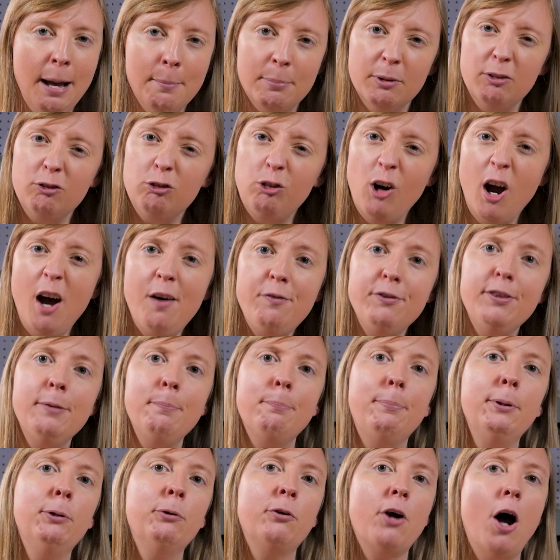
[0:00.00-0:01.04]
But rather than
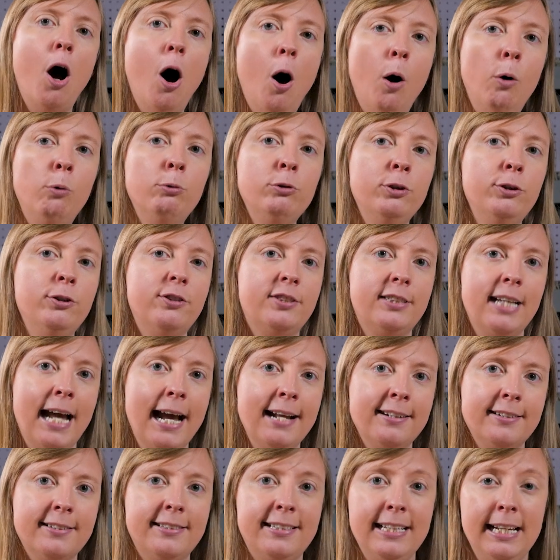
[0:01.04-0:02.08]
build a whole new
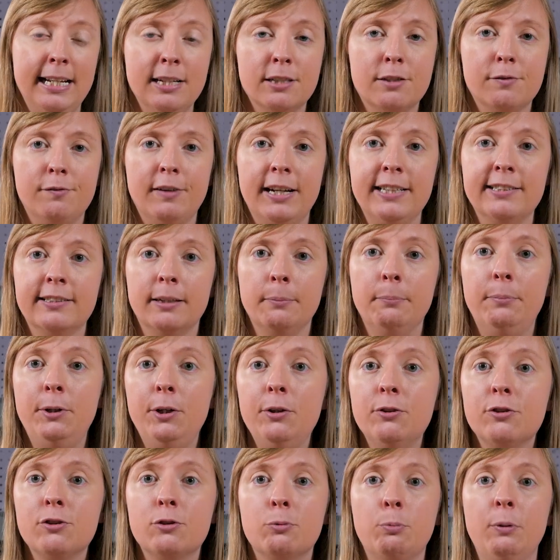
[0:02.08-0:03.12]
standard to interface
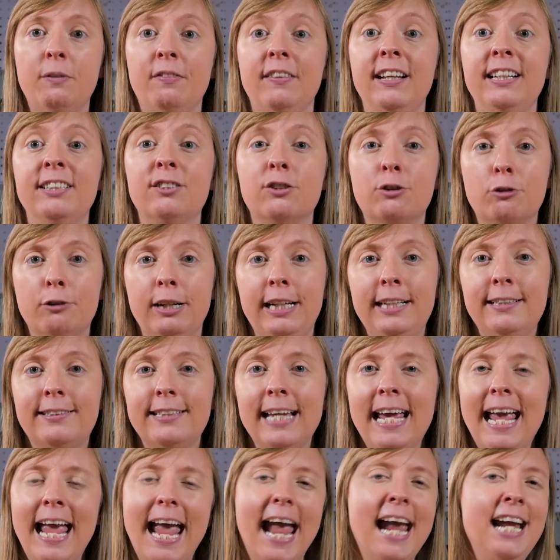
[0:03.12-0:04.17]
computers with these screens,
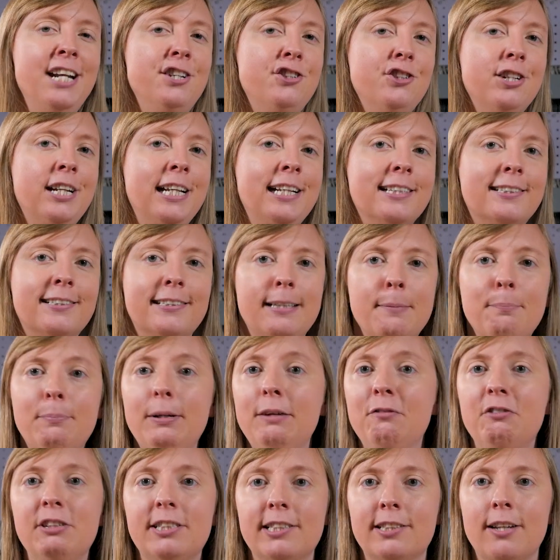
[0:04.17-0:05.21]
engineers
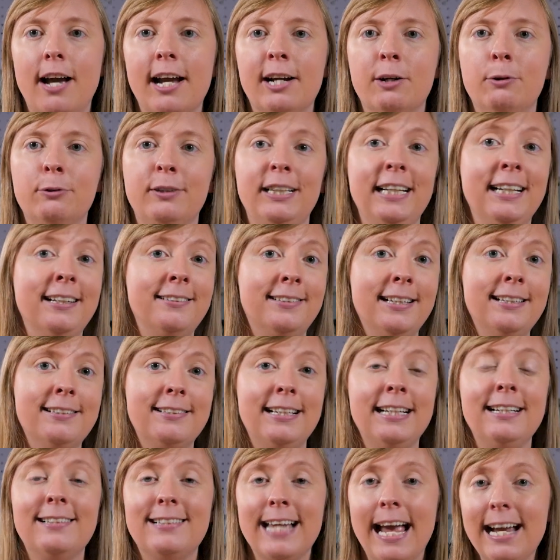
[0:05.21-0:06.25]
simply recycled the
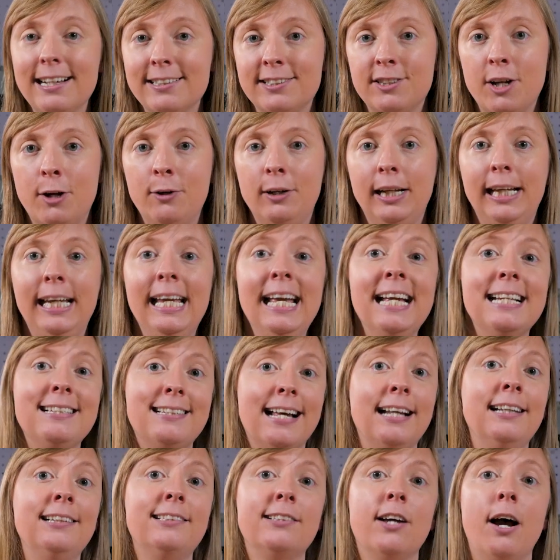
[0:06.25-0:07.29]
existing text-only
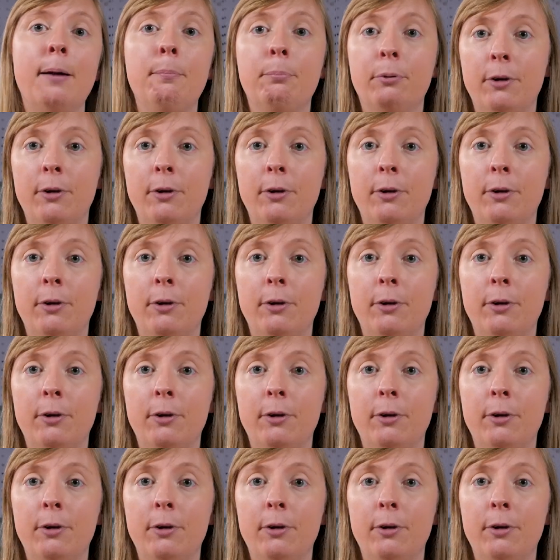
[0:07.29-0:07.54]
teletype